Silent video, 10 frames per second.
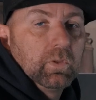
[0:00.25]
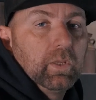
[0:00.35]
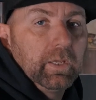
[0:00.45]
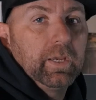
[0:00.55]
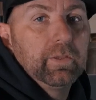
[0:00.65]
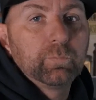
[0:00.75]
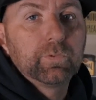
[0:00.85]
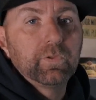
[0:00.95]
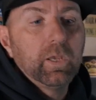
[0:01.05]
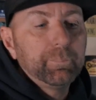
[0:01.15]
Hey guys,
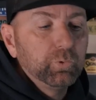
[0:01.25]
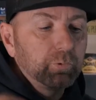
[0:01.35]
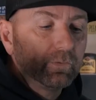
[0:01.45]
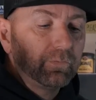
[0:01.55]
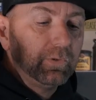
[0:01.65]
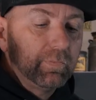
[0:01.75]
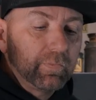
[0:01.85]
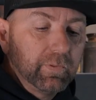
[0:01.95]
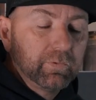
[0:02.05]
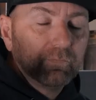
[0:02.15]
what's up? You can see
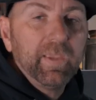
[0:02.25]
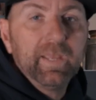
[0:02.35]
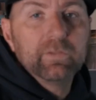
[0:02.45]
that this van